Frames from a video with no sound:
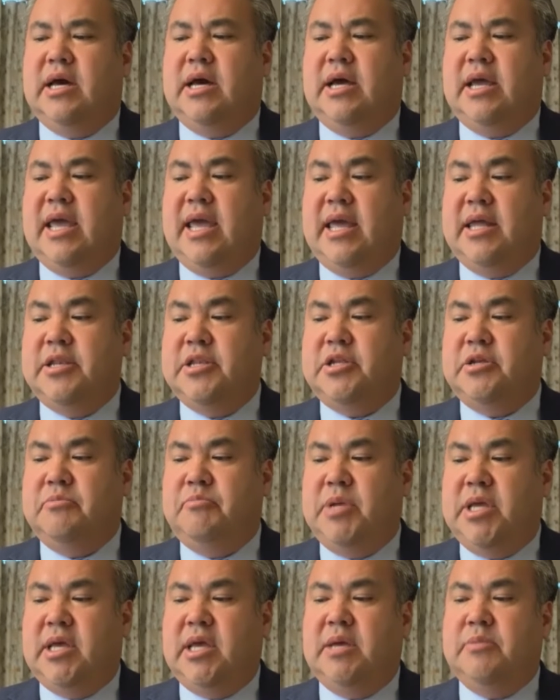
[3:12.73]
and to
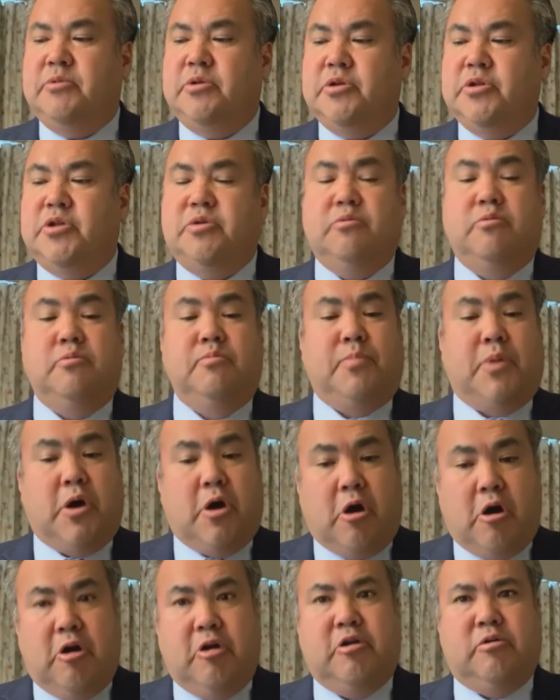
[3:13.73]
be able to
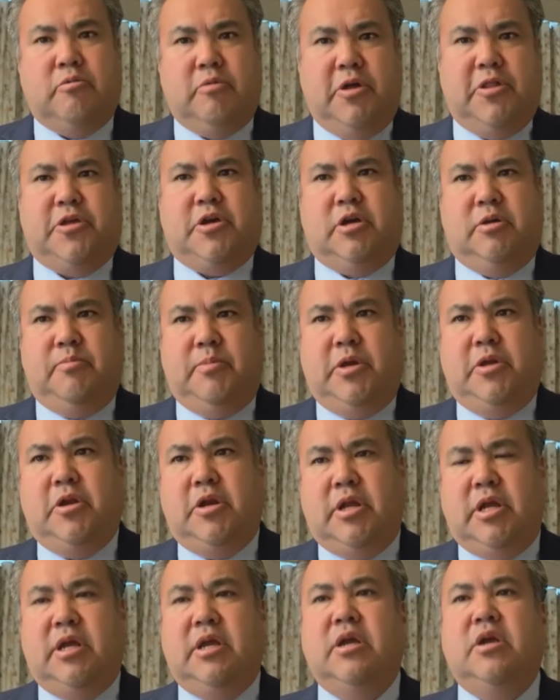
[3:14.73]
partner with
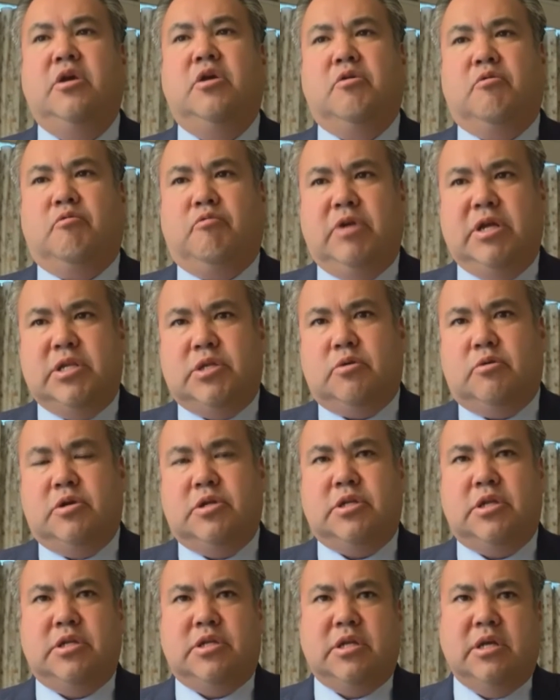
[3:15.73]
community
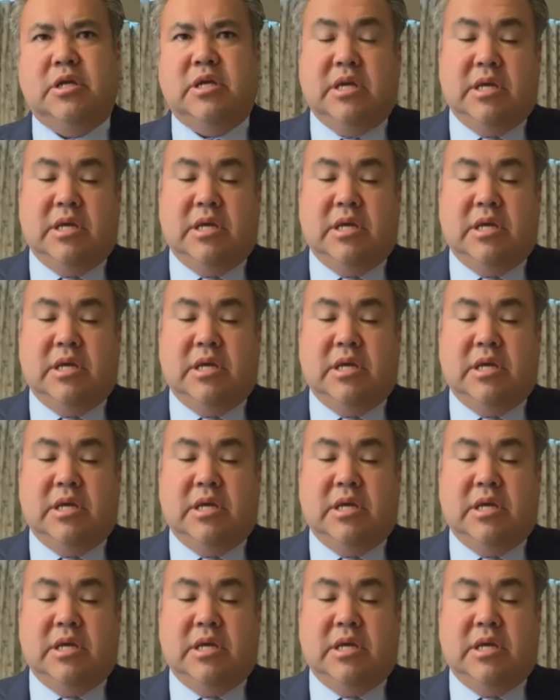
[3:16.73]
resources.